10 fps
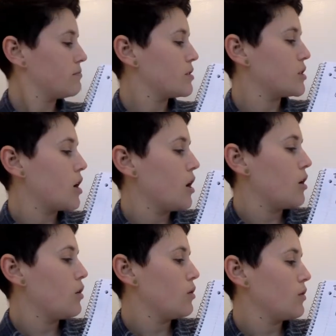
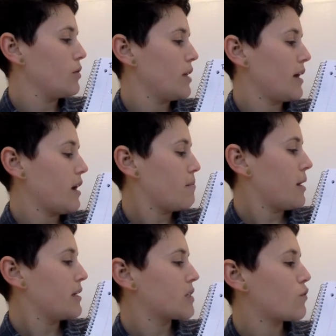So they got
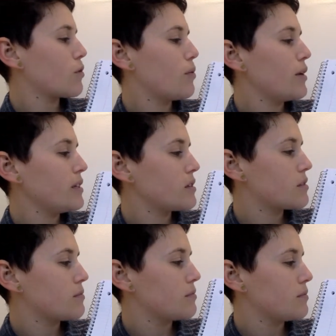-4
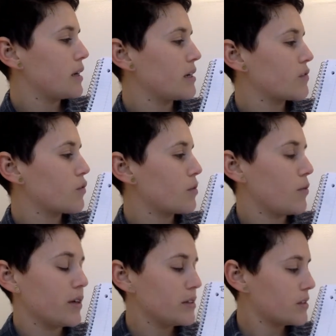points, -4
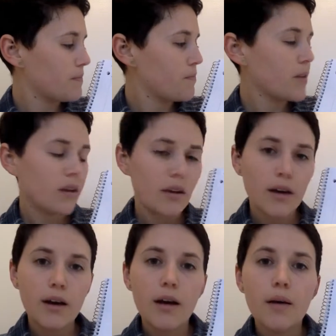points.
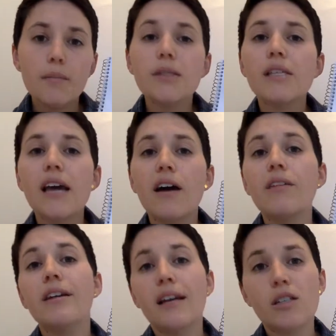But say
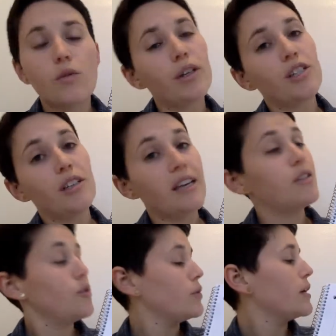on the next question, they
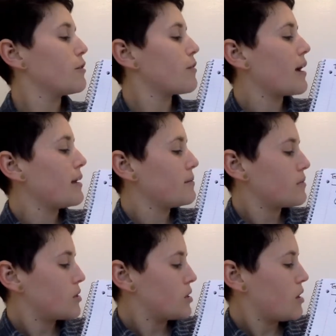do get it right.
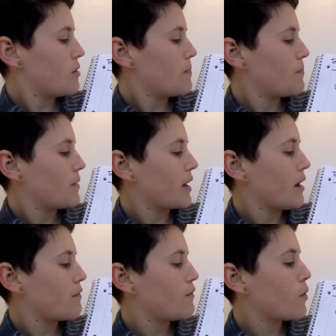So they
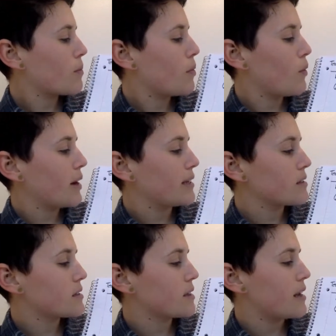got 4
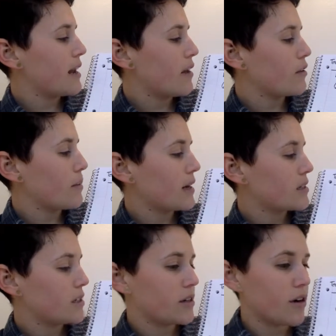points, and now they're back
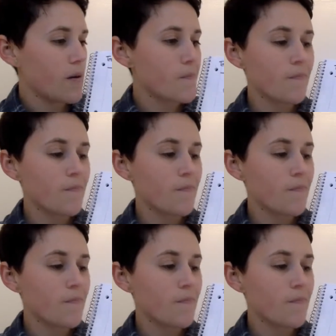to 0.